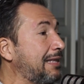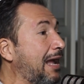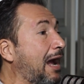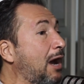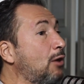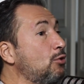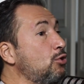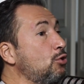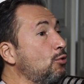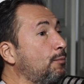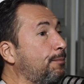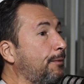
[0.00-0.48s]

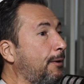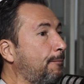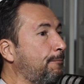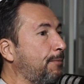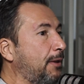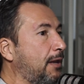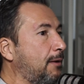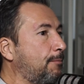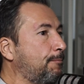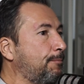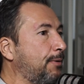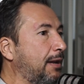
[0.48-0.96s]
How you
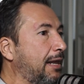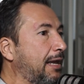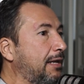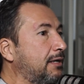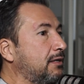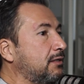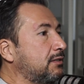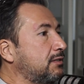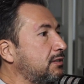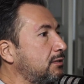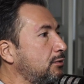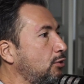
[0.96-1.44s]
prepare
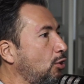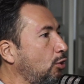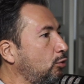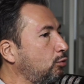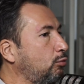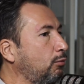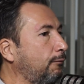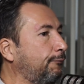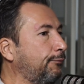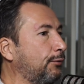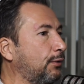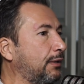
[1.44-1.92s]
players?
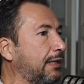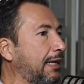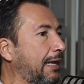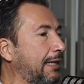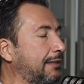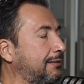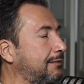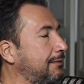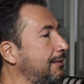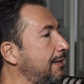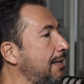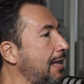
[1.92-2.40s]
Not to
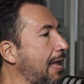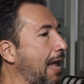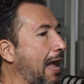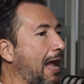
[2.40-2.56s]
forget,